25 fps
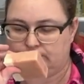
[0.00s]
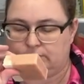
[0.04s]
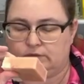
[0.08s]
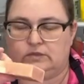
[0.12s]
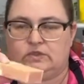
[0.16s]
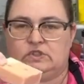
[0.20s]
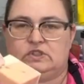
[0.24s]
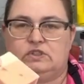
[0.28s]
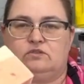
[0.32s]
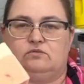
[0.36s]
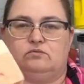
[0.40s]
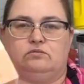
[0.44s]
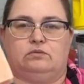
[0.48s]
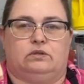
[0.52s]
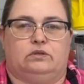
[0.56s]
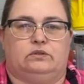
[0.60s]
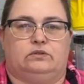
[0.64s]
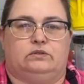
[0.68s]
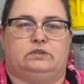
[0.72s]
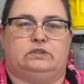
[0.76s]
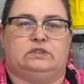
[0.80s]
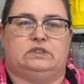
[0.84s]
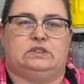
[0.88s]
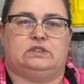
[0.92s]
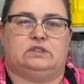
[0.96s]
This
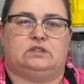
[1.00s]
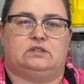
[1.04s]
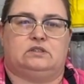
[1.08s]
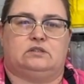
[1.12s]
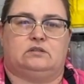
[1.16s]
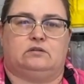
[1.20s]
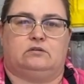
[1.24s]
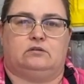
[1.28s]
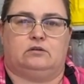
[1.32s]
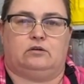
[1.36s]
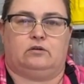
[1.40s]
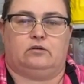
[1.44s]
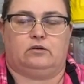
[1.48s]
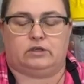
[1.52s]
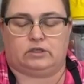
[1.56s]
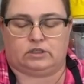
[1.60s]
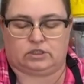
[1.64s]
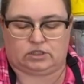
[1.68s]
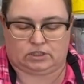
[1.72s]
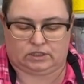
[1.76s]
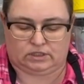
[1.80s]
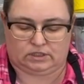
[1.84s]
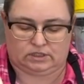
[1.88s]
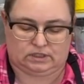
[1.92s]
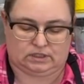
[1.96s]
rose is so
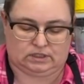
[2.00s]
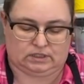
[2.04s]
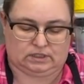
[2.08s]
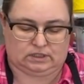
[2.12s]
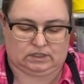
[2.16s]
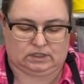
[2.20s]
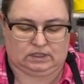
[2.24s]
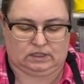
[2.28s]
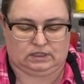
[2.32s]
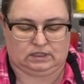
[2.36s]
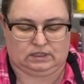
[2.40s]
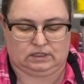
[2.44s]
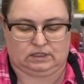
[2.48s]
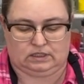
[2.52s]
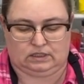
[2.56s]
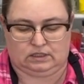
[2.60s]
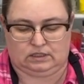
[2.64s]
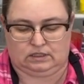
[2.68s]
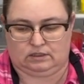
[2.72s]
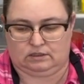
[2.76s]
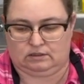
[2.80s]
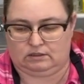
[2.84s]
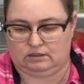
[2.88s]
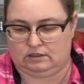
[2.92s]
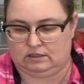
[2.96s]
gorgeous.
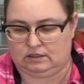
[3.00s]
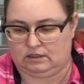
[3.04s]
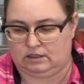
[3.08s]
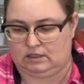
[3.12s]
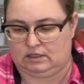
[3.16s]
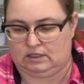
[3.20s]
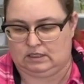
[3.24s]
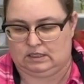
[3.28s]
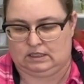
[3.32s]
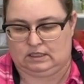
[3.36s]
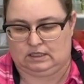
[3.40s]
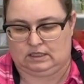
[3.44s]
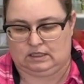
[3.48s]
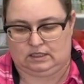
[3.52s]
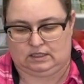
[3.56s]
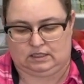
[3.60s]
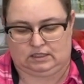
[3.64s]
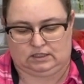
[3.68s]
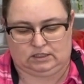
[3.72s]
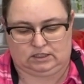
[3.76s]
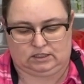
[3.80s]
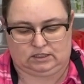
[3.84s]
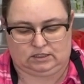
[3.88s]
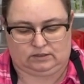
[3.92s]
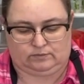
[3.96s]

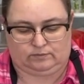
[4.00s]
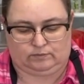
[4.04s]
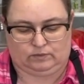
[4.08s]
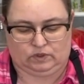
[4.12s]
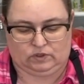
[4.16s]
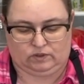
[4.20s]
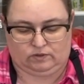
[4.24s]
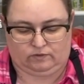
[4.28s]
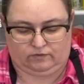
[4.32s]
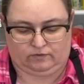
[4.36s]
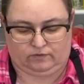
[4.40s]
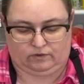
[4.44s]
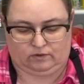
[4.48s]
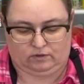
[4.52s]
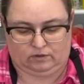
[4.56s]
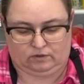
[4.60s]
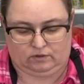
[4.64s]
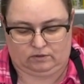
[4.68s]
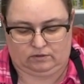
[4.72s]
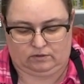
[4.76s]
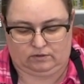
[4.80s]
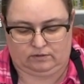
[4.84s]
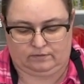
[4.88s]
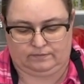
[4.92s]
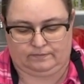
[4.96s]
It's just beautiful.
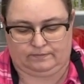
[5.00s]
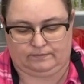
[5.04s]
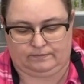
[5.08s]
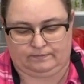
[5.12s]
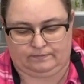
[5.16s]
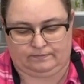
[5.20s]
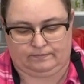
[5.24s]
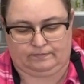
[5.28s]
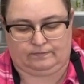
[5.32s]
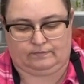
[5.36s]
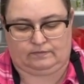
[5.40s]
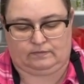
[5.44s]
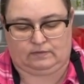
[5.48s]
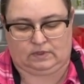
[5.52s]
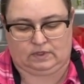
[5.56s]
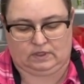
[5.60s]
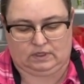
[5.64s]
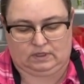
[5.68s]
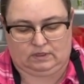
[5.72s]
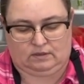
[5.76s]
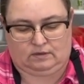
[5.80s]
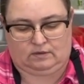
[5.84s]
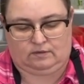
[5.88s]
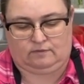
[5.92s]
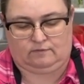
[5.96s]

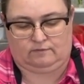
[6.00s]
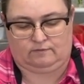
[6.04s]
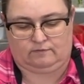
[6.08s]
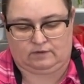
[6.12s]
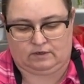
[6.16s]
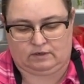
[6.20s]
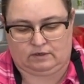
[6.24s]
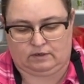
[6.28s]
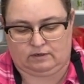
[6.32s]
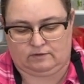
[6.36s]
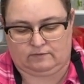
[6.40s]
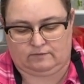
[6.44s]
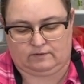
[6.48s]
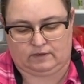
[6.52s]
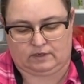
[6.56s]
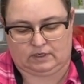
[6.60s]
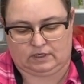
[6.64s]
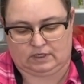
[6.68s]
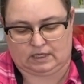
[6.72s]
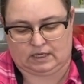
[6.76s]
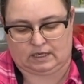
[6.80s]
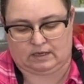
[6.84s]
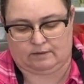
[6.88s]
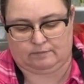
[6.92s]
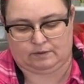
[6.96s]
Very, very
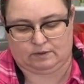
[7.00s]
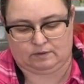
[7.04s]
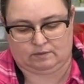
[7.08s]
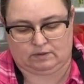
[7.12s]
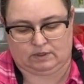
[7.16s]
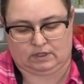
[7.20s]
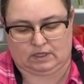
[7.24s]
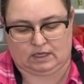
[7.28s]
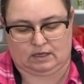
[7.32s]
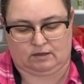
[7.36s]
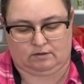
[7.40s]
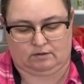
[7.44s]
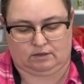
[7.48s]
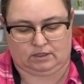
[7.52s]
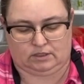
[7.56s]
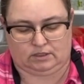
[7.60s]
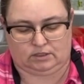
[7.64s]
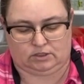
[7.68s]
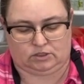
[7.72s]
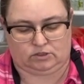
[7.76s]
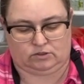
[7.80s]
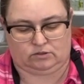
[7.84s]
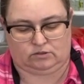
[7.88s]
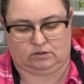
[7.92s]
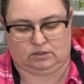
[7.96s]
happy with how it
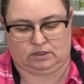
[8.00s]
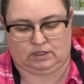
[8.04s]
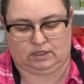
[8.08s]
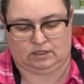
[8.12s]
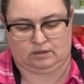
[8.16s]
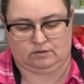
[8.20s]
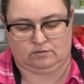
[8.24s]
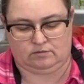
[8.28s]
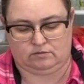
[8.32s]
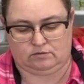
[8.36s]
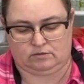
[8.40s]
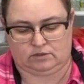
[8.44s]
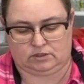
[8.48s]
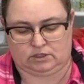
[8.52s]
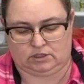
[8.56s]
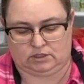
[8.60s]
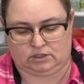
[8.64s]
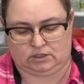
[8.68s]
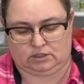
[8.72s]
turned out.